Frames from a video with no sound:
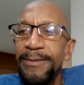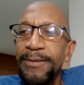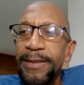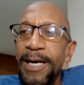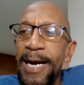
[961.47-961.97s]

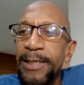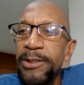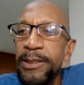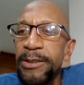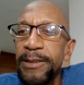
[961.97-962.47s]
Okay, all right,
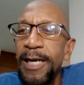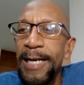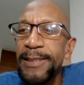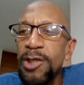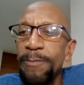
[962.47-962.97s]
good. All
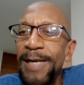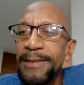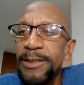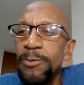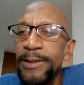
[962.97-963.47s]
right, let's go
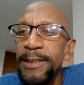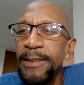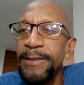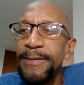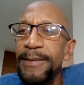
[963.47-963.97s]
back to what
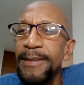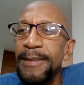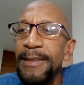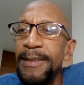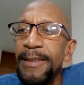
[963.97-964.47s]
here.
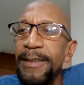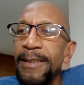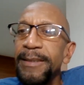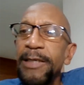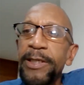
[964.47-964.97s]

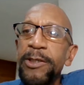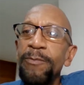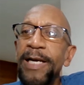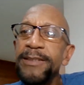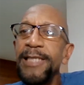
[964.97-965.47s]
Here we go,
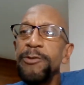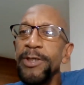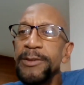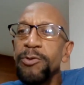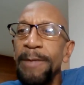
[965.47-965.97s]
man,
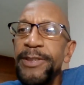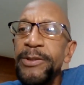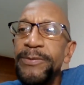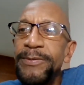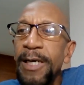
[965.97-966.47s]
Cedric. That's what I'm gonna
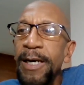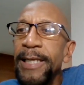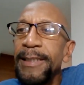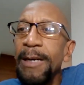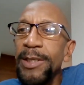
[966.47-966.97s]
do. All
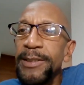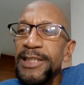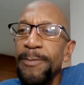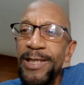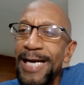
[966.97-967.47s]
right. I wanted
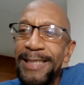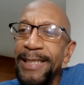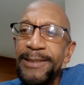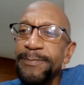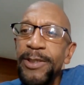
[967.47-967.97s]
some of the
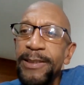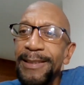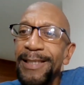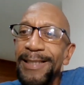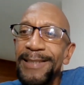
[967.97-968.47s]
ideas, but I
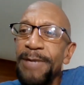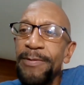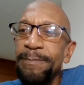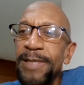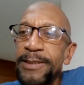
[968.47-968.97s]
think that's
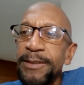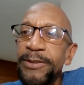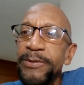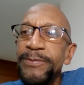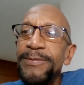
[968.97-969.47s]
probably the best thing to
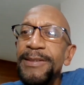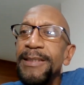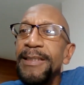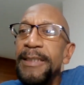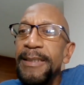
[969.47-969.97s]
do.
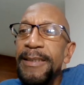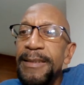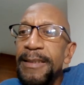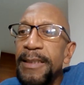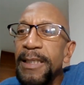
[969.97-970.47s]

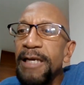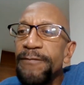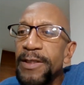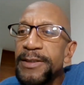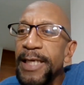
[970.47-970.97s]

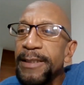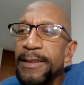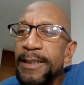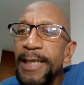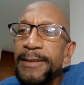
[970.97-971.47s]
If you
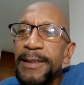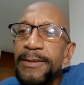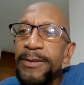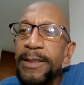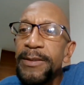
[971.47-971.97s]
send the
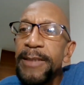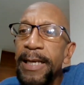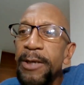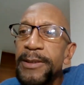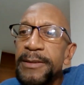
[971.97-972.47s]
content to another
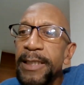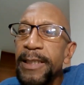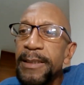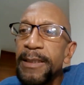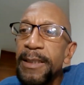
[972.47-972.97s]
artist, they
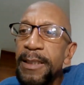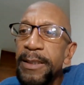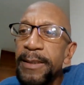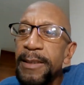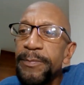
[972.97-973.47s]
can
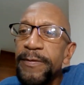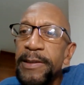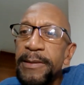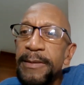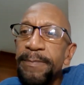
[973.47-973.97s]
cut it up
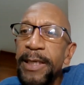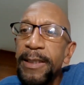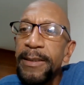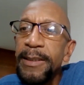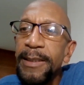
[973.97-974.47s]
and make